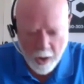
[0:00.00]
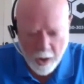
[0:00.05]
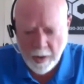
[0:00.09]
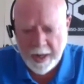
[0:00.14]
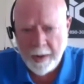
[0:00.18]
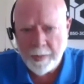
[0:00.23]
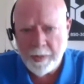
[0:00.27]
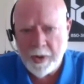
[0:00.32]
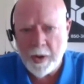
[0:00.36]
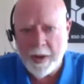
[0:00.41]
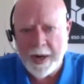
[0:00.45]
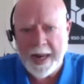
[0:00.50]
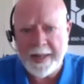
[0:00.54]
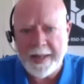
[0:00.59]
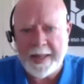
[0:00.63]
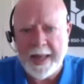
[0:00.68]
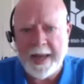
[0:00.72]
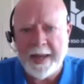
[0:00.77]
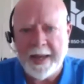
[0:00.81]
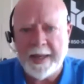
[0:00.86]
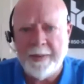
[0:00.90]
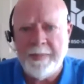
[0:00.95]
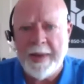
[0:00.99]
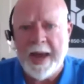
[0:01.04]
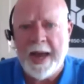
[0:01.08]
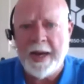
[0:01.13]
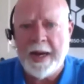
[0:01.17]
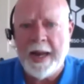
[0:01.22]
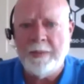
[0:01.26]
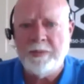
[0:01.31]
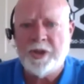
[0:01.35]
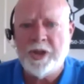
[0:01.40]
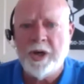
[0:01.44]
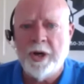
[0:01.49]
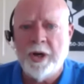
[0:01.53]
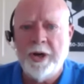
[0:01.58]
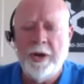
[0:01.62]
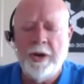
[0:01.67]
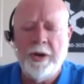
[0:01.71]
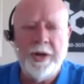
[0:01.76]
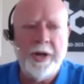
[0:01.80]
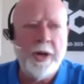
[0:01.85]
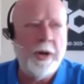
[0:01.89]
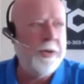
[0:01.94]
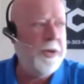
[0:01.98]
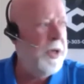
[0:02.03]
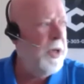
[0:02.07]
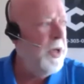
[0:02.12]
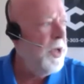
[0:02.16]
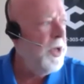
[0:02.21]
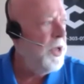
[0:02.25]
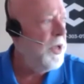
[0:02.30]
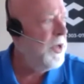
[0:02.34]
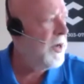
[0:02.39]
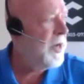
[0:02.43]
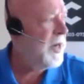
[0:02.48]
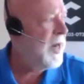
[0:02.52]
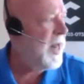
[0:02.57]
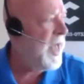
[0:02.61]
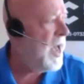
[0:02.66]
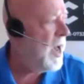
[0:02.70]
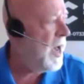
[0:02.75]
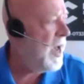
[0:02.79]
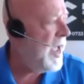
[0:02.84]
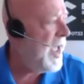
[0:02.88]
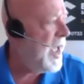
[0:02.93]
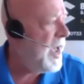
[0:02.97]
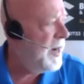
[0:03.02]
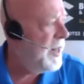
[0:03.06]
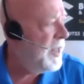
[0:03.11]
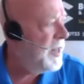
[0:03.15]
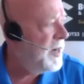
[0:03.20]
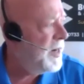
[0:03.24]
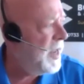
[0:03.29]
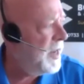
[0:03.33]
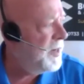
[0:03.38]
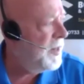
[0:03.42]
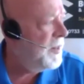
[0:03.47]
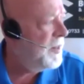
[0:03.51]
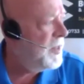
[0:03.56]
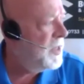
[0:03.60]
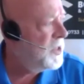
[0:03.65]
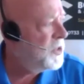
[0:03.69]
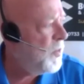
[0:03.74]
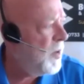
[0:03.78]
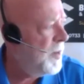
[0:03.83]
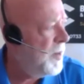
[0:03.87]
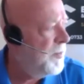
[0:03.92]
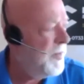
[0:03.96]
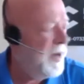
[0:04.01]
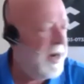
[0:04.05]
number one, I think, and Matt, I'm sure you're going to add in onto this one,